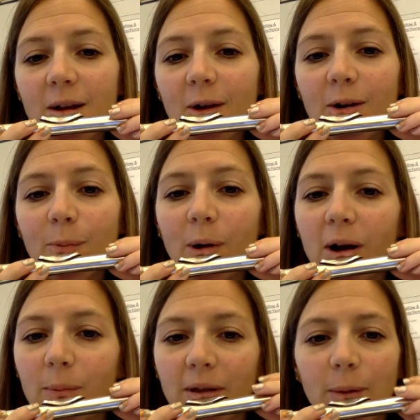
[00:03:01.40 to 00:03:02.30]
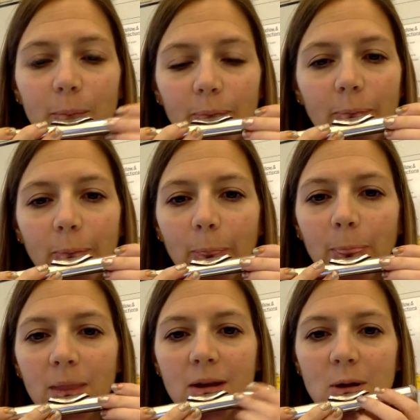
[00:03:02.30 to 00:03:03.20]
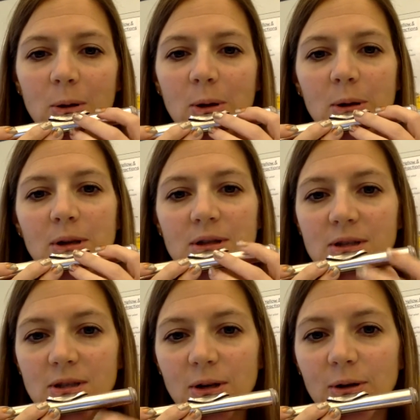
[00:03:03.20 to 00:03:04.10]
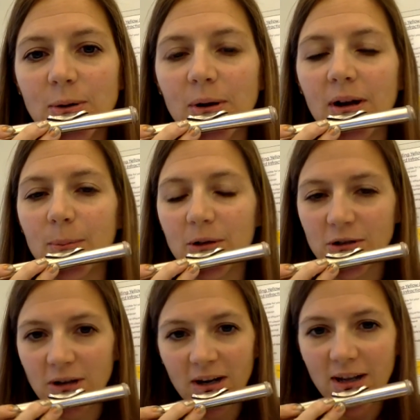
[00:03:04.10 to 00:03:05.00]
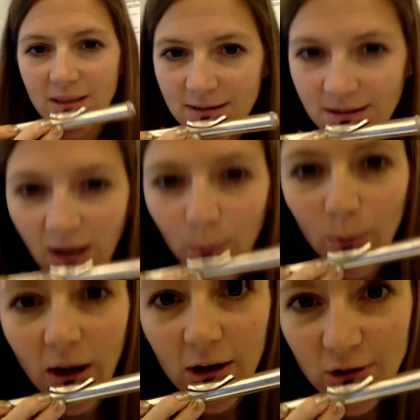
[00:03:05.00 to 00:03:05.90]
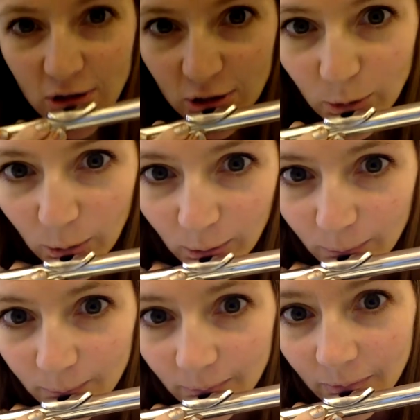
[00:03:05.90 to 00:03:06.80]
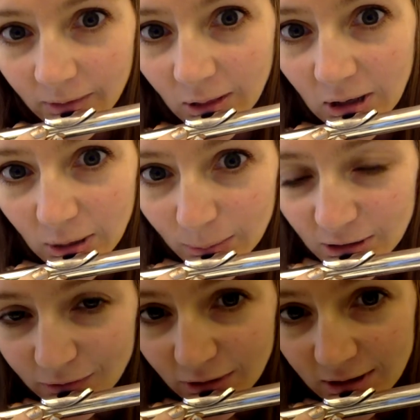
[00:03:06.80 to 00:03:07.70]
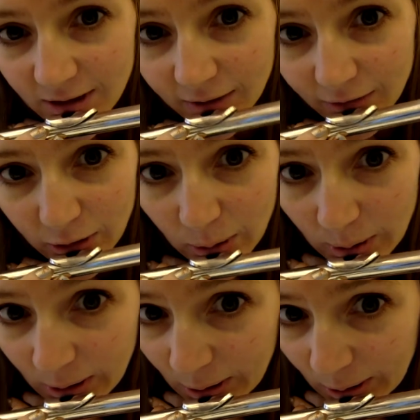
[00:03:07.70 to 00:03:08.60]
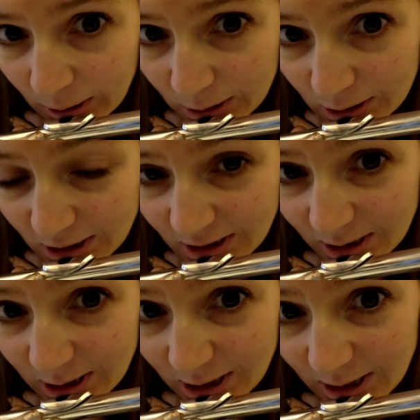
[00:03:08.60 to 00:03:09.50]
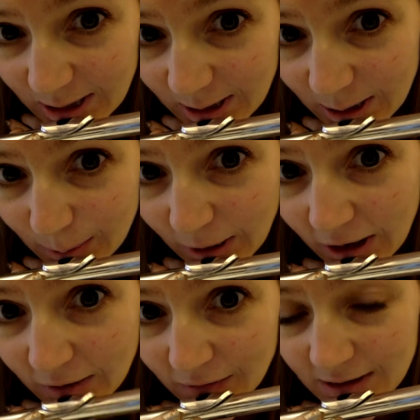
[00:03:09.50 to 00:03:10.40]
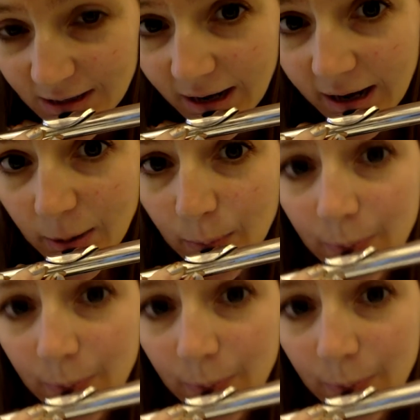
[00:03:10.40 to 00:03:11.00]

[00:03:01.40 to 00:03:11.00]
on your bottom lip. So I'm going to try to get this camera to actually show you how much of it is covered. It's just a teeny little bit of the side,